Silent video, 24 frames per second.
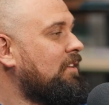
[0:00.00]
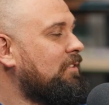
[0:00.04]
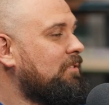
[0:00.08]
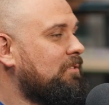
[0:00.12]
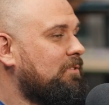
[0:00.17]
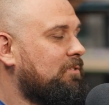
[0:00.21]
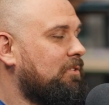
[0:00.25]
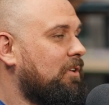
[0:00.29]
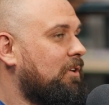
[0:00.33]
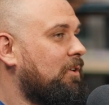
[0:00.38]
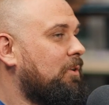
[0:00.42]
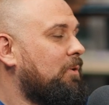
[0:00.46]

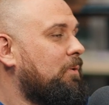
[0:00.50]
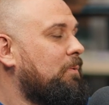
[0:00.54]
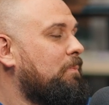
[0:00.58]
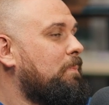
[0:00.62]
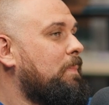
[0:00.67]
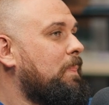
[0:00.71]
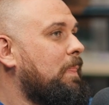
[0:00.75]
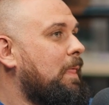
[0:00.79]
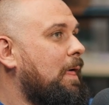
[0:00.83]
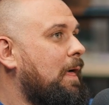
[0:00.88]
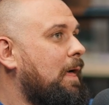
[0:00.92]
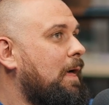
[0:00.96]
So
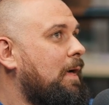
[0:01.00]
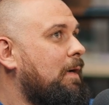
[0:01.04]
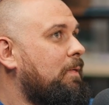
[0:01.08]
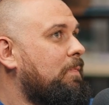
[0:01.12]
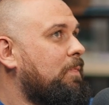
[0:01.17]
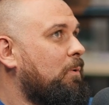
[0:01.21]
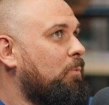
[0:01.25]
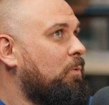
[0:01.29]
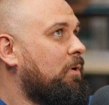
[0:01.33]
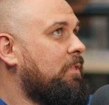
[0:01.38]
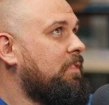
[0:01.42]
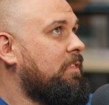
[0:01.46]
the
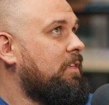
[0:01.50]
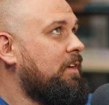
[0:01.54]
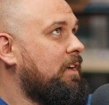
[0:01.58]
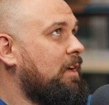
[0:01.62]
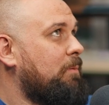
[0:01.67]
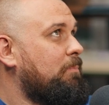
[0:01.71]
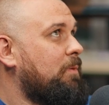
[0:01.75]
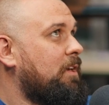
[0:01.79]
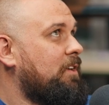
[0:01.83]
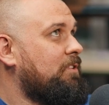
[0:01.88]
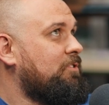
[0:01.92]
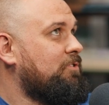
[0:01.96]
one thing I
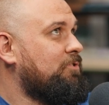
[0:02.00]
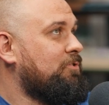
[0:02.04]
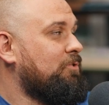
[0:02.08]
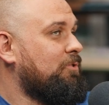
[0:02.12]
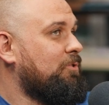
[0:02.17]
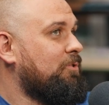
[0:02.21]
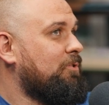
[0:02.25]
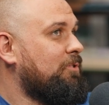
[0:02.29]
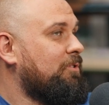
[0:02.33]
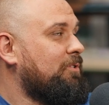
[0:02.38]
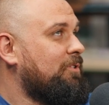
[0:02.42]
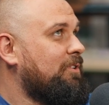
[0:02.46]
made
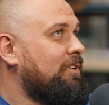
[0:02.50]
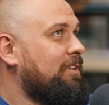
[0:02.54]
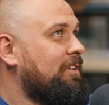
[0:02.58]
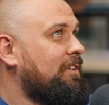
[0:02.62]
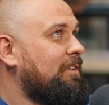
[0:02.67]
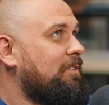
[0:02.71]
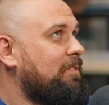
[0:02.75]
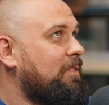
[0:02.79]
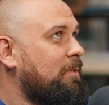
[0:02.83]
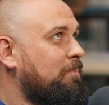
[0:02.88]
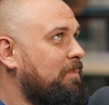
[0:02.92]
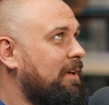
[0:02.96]
sure,
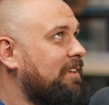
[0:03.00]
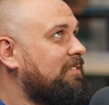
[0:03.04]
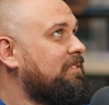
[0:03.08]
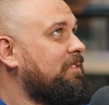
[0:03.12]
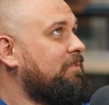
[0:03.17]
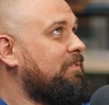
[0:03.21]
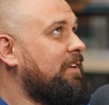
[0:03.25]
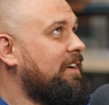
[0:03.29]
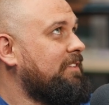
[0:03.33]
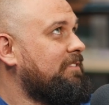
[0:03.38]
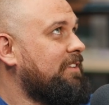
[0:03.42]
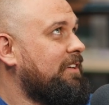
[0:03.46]
the best
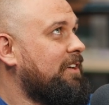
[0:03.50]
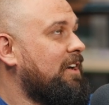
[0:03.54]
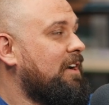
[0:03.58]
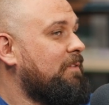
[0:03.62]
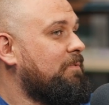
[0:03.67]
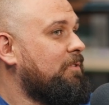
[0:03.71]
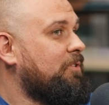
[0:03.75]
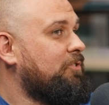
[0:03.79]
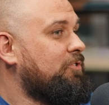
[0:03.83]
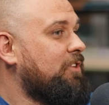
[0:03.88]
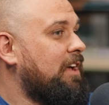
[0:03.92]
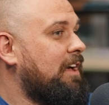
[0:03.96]
advice I got
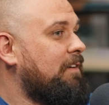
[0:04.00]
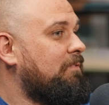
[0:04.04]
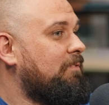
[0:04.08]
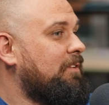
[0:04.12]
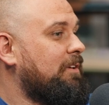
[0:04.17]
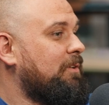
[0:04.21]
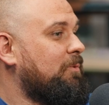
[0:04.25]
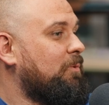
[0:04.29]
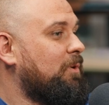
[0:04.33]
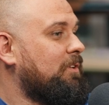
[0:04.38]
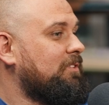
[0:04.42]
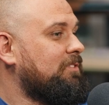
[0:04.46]
for
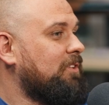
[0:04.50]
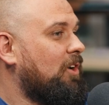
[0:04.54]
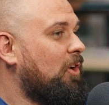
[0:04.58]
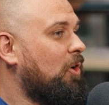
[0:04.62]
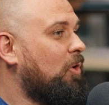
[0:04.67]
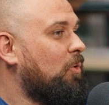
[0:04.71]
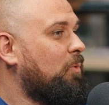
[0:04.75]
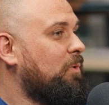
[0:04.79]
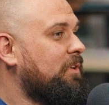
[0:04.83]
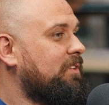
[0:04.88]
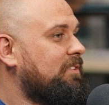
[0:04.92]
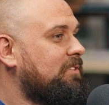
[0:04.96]
traveling was
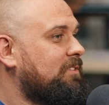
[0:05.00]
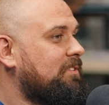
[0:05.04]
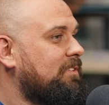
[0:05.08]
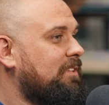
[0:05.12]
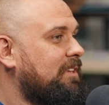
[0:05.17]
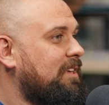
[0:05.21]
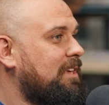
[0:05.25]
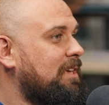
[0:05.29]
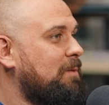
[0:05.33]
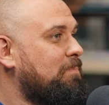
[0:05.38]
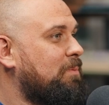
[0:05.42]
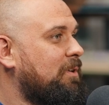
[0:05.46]
always
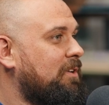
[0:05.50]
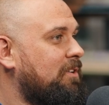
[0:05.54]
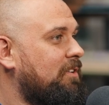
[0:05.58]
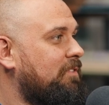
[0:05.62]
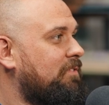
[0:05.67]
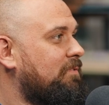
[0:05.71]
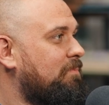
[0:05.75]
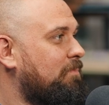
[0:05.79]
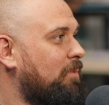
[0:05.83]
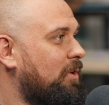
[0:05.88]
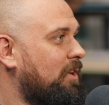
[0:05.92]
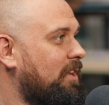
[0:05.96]
keep
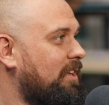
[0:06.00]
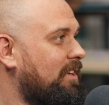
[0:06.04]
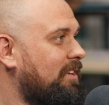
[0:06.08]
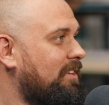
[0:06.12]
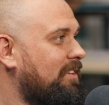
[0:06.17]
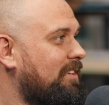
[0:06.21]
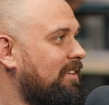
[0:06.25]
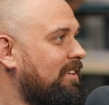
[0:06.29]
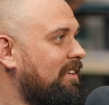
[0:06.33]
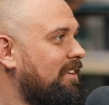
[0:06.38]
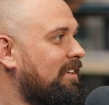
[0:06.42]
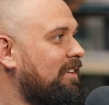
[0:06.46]
enough money
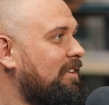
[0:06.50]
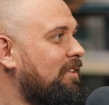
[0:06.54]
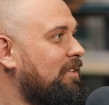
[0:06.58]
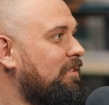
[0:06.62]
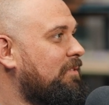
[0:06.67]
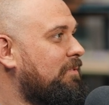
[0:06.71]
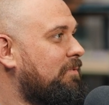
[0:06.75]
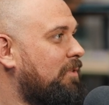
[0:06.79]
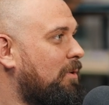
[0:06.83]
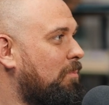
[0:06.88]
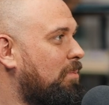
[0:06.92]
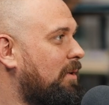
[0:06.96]

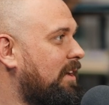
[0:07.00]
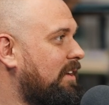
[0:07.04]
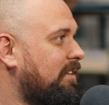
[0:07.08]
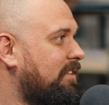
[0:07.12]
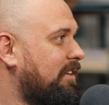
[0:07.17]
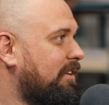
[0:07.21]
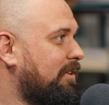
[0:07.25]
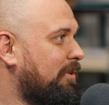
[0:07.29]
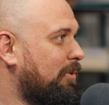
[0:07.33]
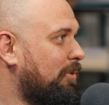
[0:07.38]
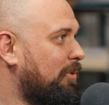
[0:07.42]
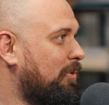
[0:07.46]
for a plane
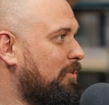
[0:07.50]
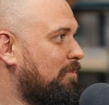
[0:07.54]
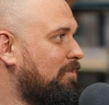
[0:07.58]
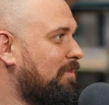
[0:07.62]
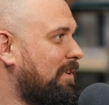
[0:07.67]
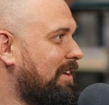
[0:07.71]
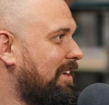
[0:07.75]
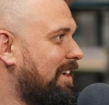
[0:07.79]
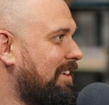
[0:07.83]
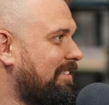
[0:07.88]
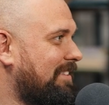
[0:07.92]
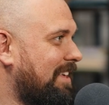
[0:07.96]
ticket home in
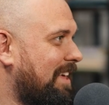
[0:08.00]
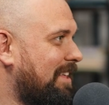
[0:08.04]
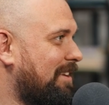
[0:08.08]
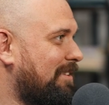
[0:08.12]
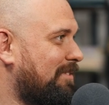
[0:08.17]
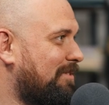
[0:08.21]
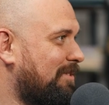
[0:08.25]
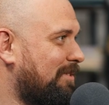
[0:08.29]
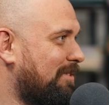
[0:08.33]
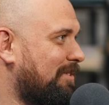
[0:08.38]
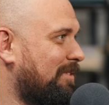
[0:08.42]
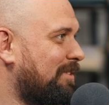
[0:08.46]
case
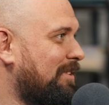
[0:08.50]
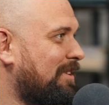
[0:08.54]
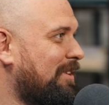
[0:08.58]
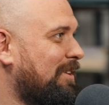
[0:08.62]
anything,